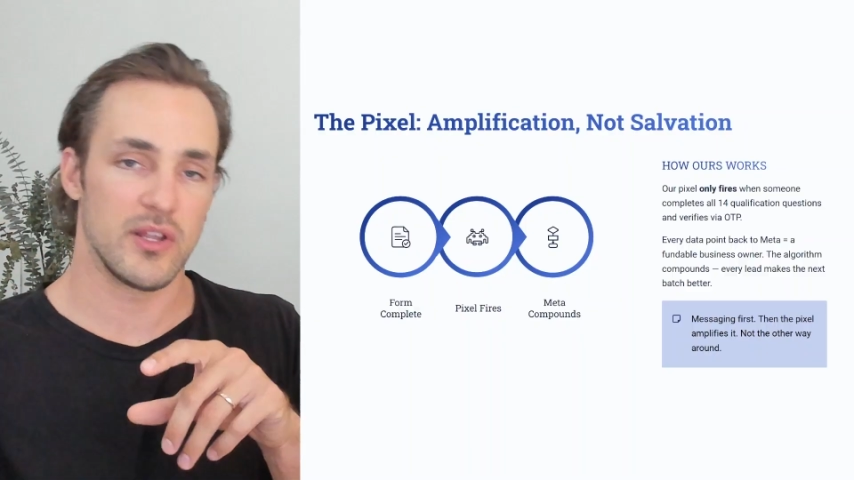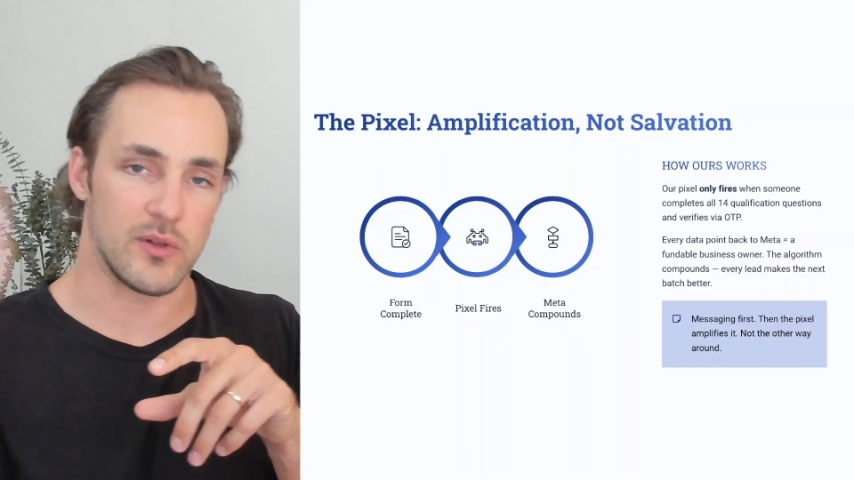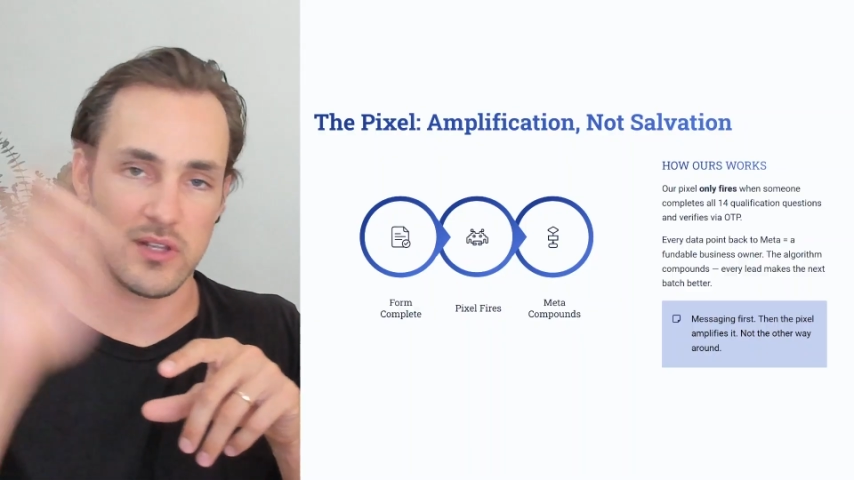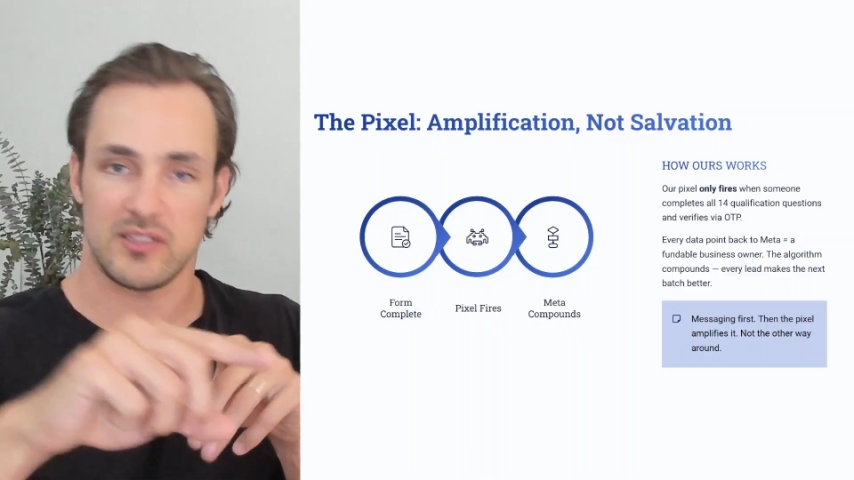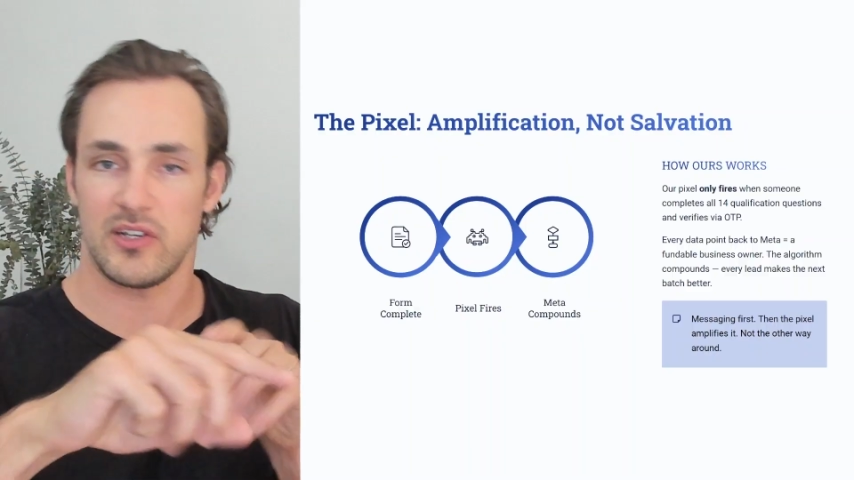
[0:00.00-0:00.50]
who
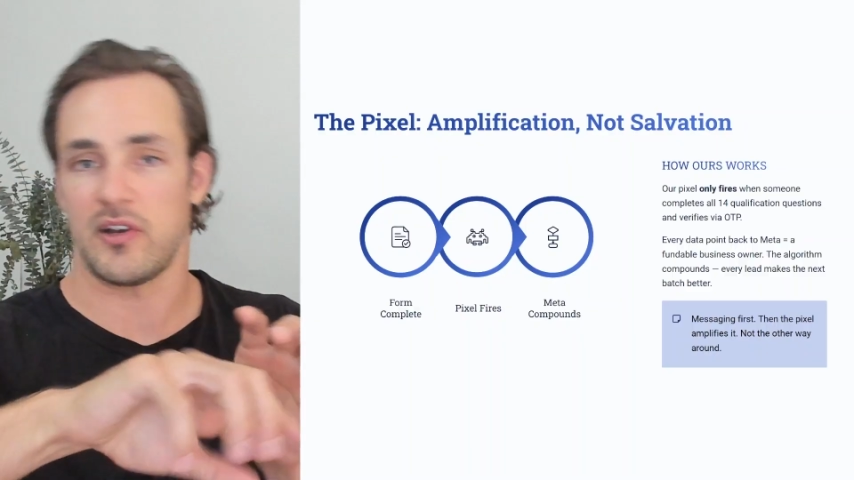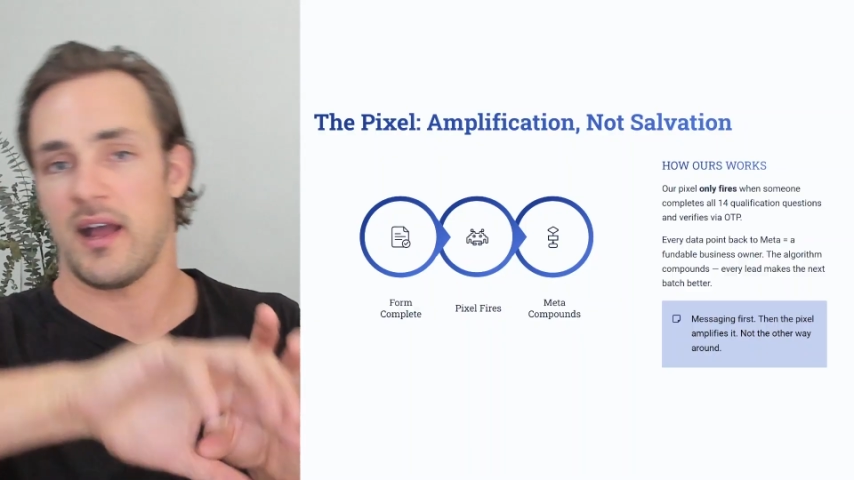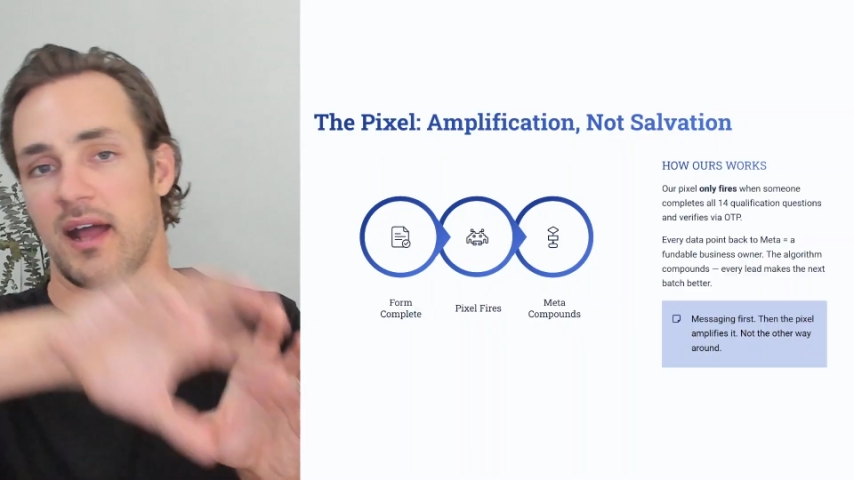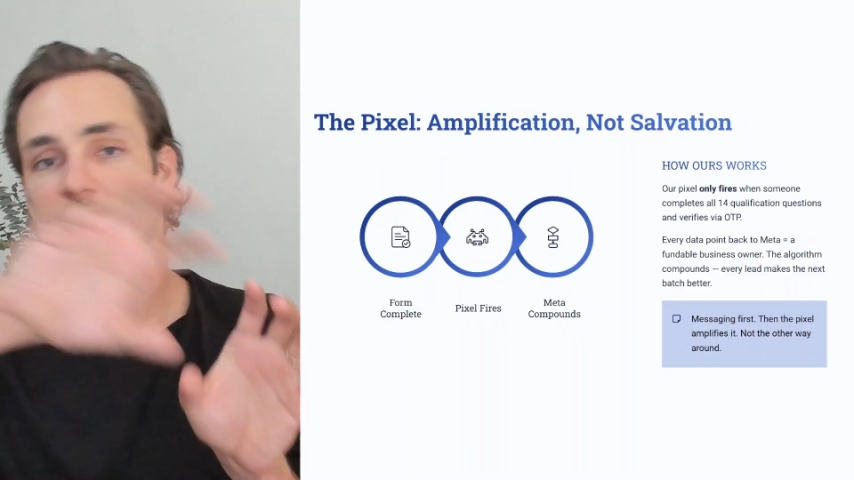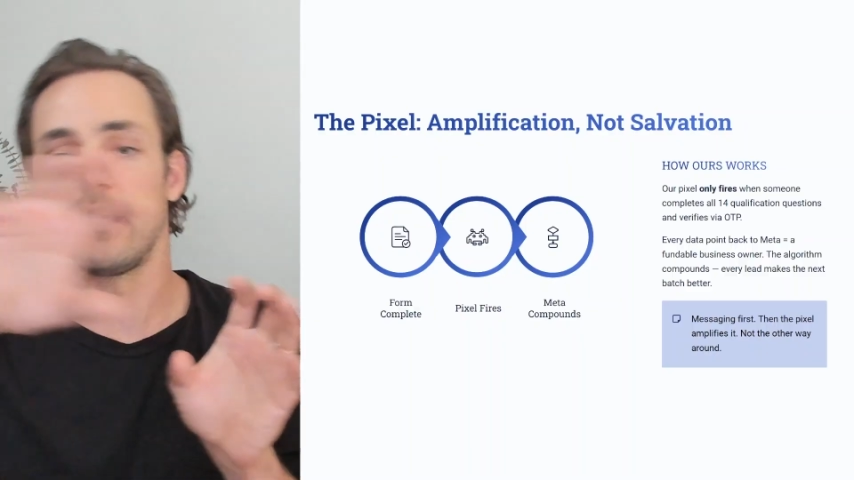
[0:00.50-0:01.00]
clicks on your ad